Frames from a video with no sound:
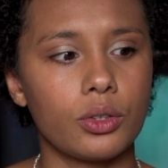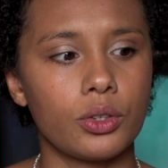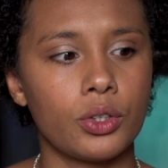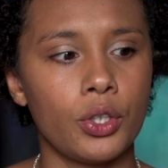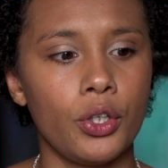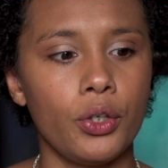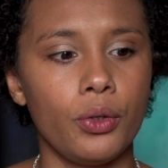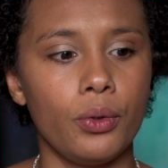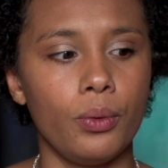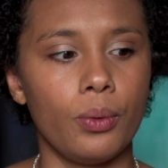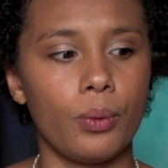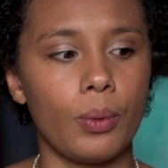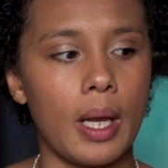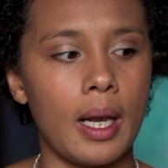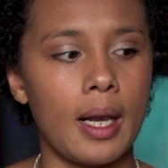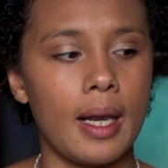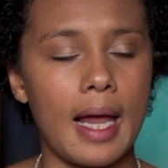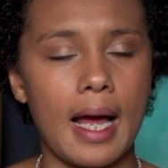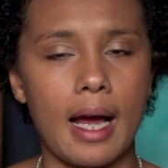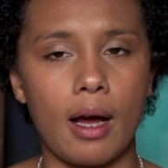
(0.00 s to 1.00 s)
to
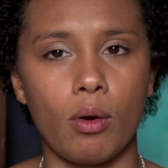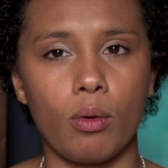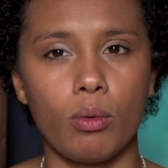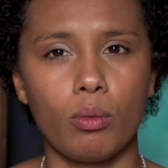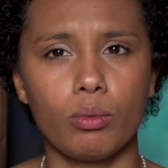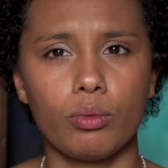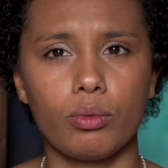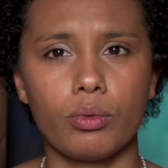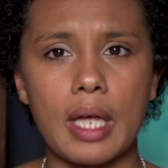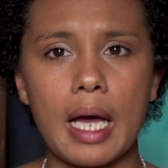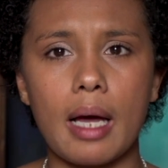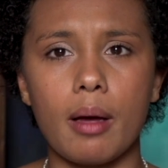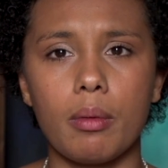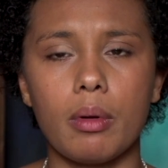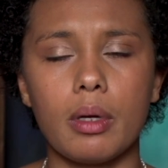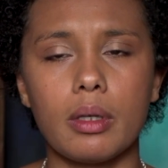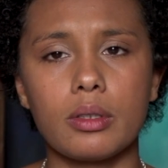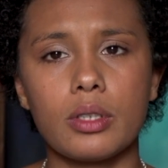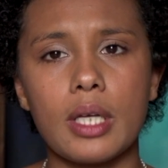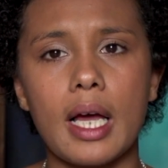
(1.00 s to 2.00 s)
allow that
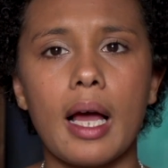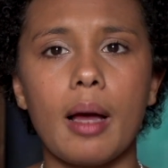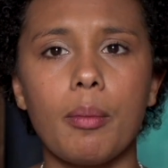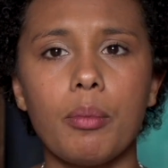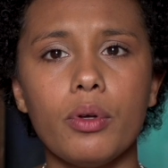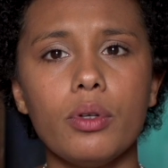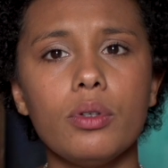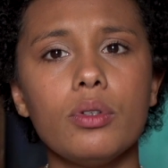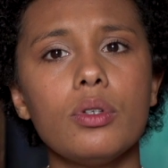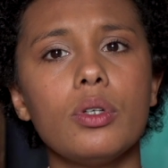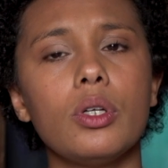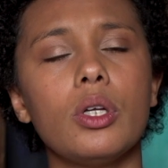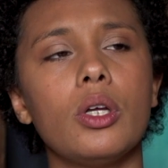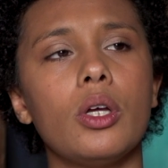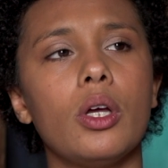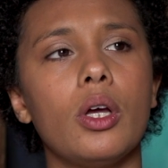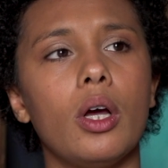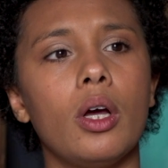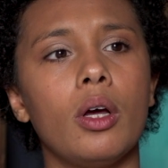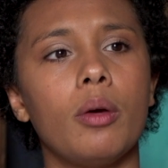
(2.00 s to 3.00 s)
to happen.
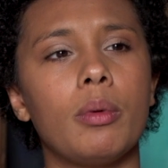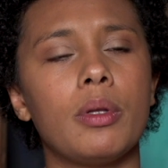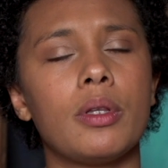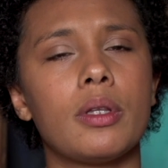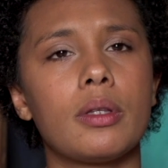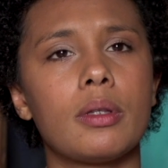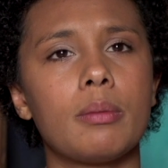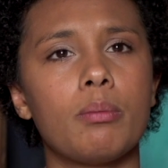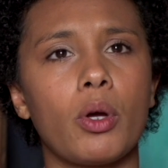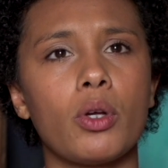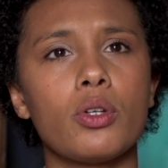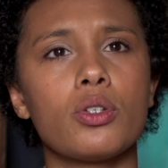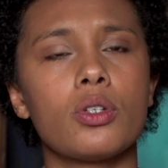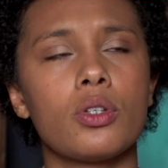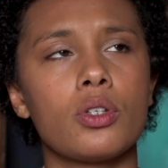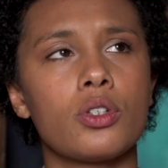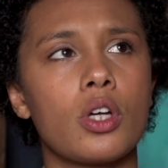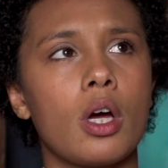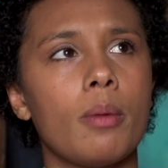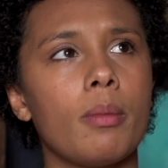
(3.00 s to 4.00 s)
And most
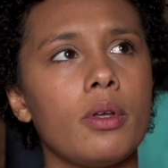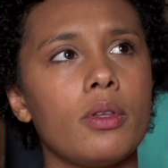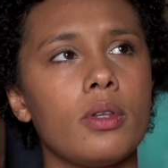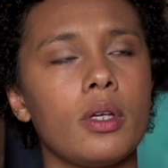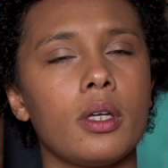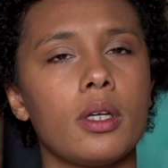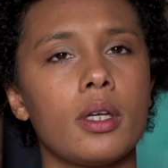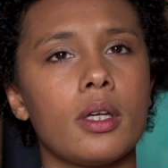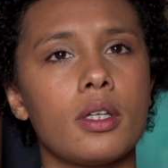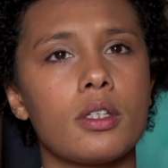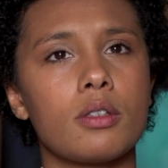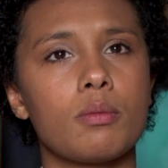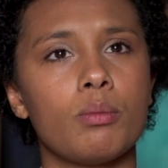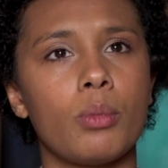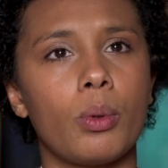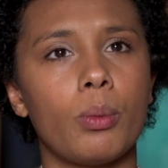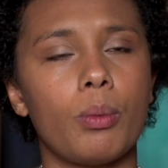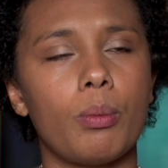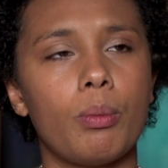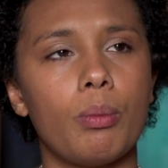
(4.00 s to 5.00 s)
of the time I think it's
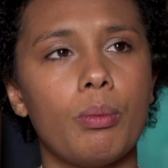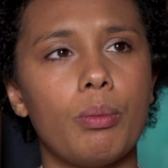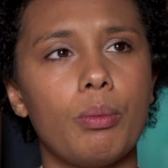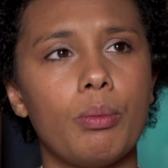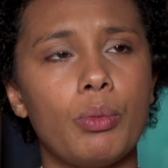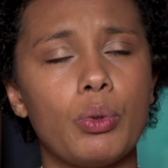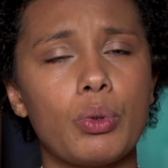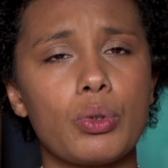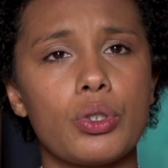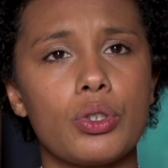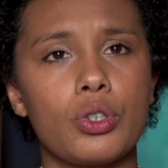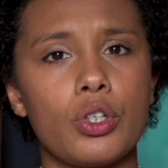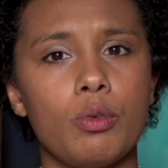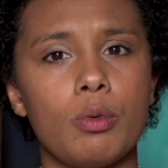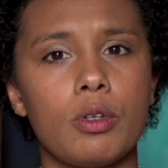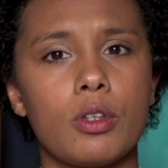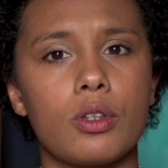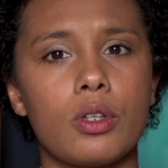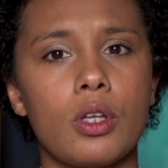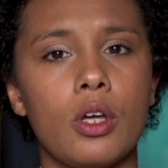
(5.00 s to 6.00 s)
more to do
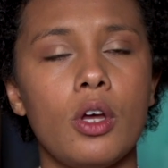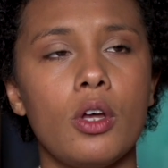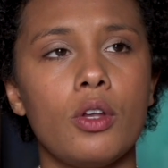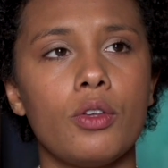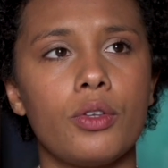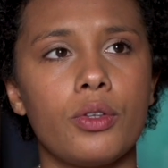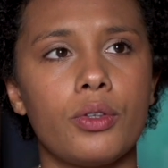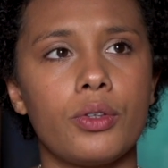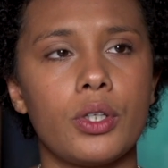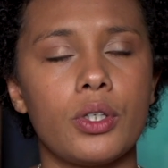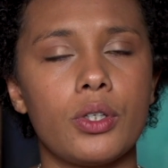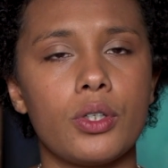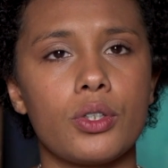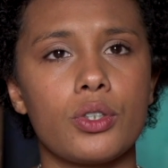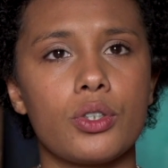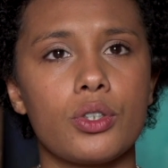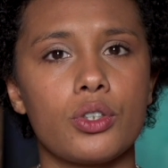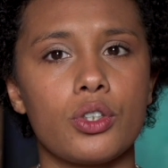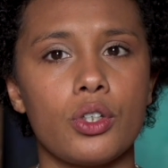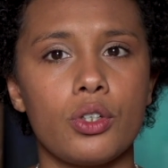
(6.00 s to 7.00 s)
with the
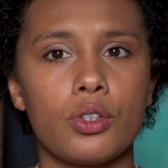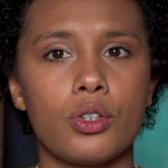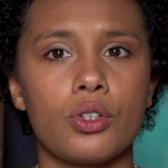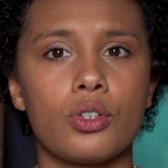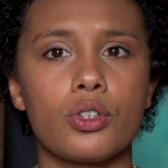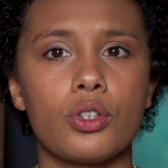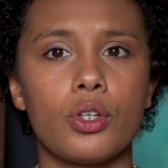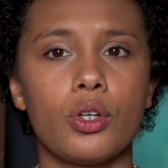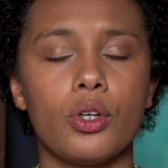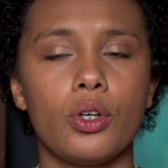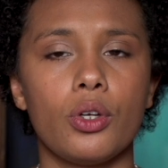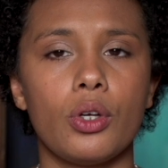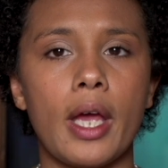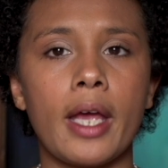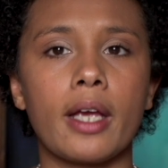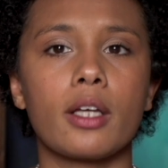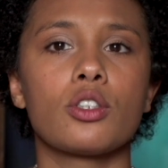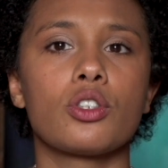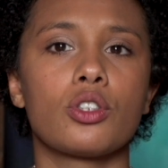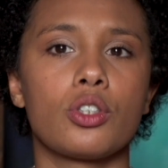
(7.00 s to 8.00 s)
students,
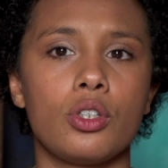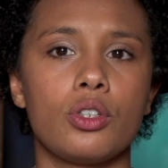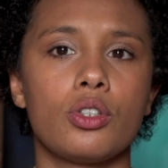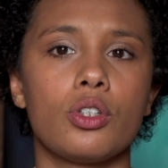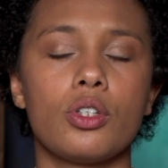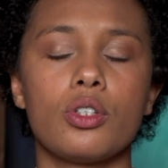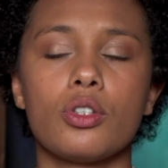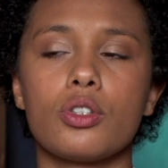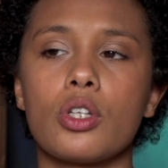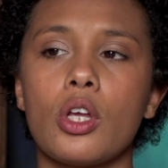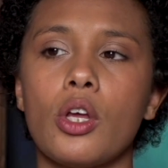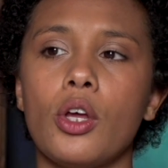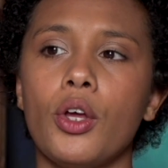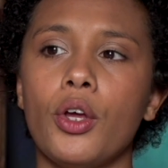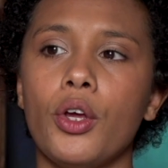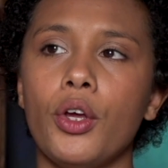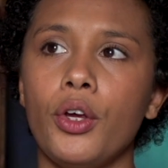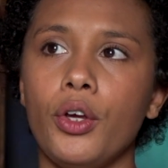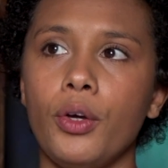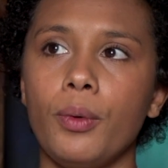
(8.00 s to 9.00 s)
ex-students,
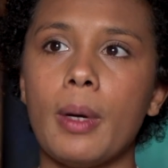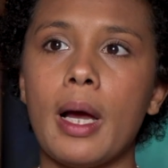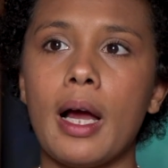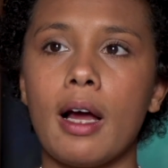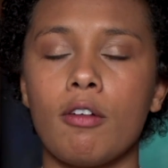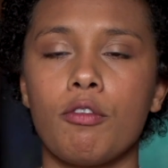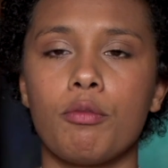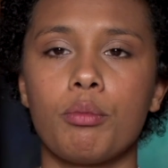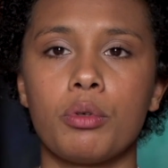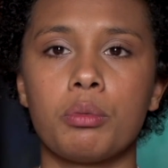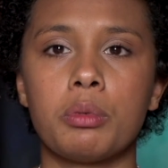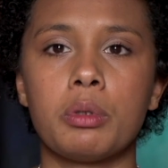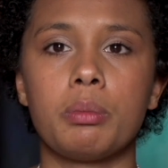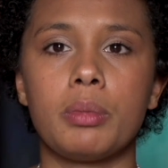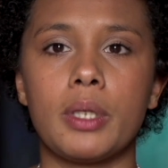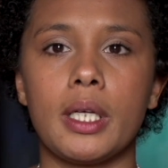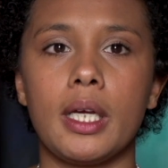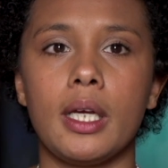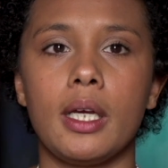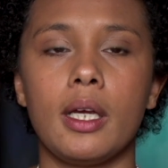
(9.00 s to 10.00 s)
who have
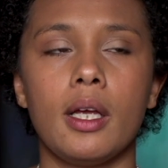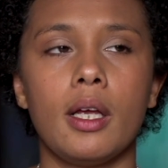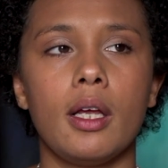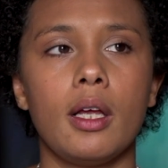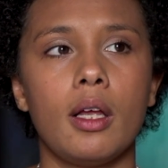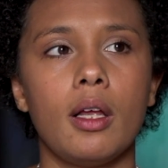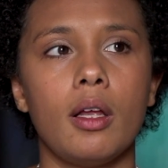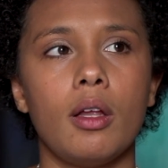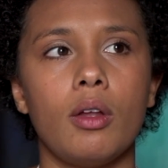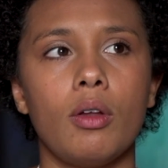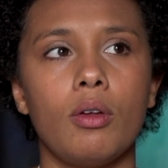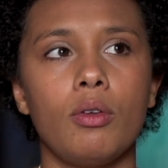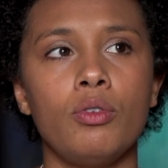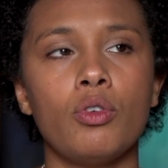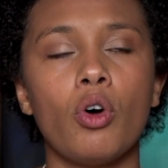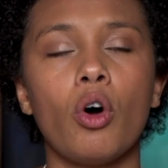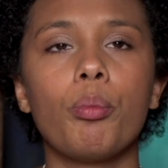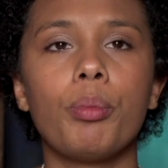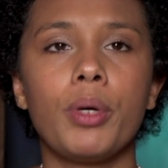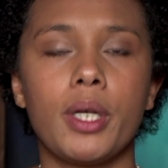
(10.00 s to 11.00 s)
probably
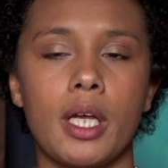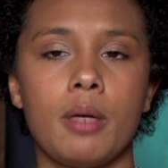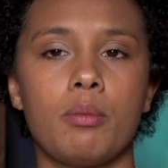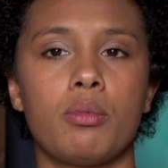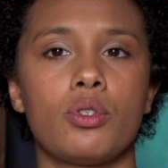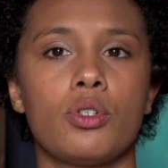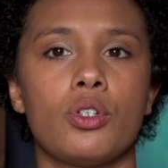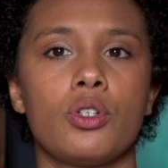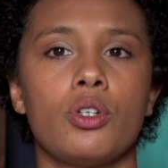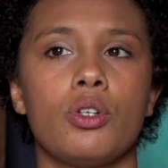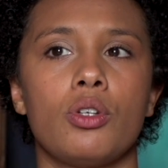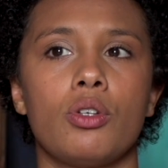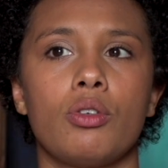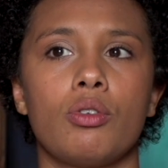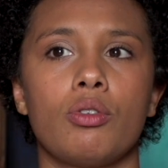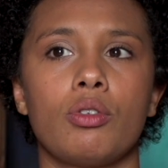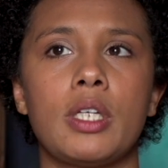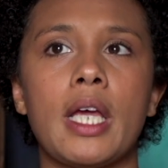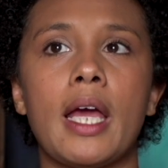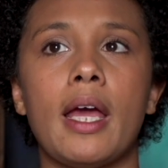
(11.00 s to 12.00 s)
not been able to
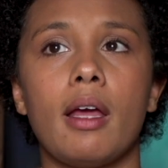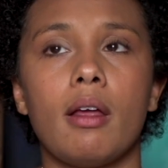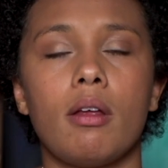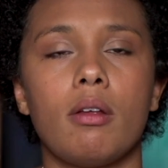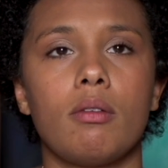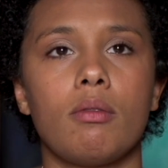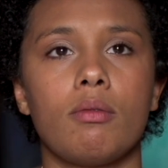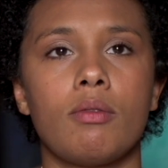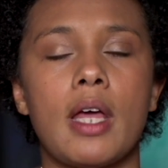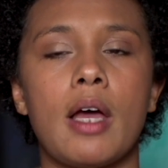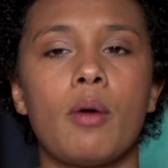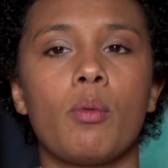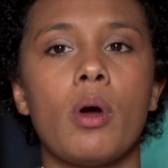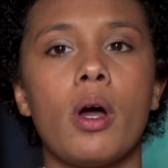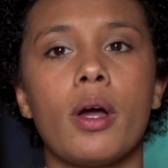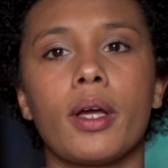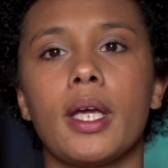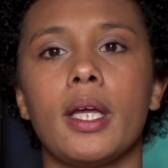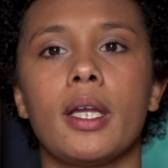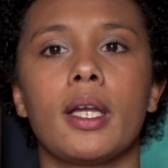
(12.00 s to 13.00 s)
get their
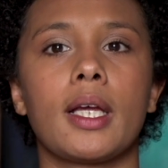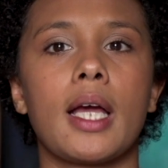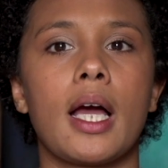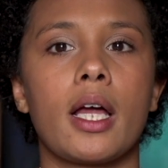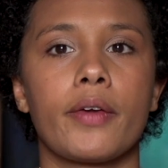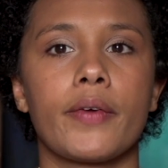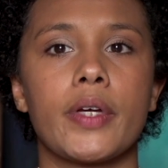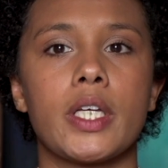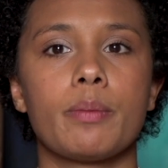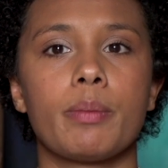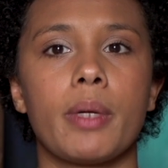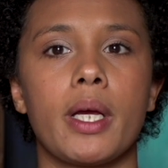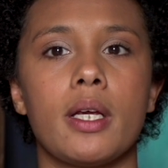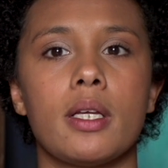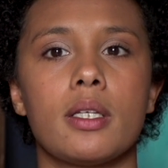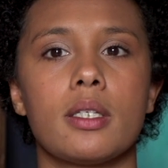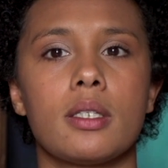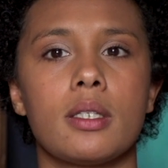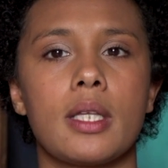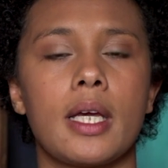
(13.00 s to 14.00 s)
work in a gallery
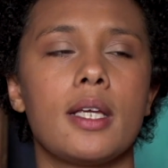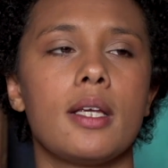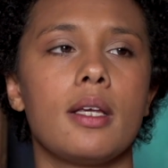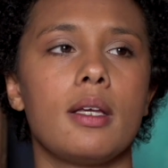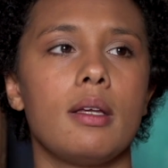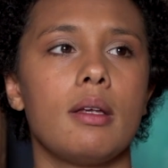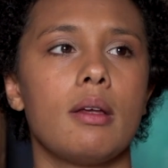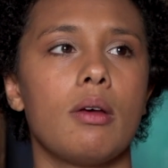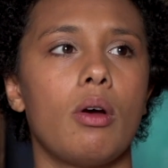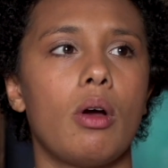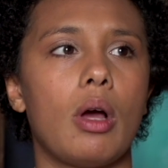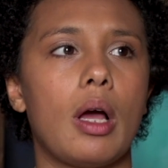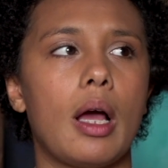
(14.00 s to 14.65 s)
space. They